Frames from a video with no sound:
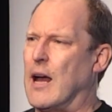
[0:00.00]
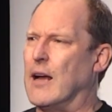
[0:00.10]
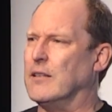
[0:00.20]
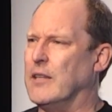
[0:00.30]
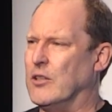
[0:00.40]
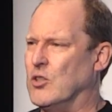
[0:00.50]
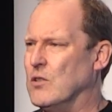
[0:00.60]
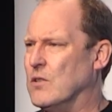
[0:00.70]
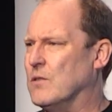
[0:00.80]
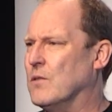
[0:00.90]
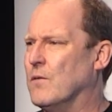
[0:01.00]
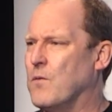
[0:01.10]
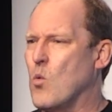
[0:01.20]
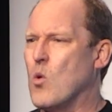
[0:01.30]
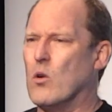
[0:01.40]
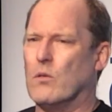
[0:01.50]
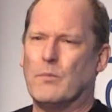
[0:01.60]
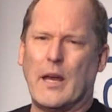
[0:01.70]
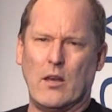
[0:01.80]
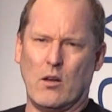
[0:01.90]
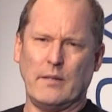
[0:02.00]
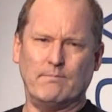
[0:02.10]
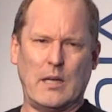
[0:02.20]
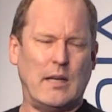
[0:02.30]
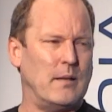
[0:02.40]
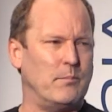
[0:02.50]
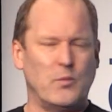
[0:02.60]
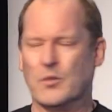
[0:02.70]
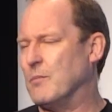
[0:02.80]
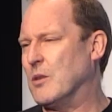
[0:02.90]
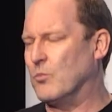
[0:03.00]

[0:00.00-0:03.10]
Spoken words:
architectures for AI, some of them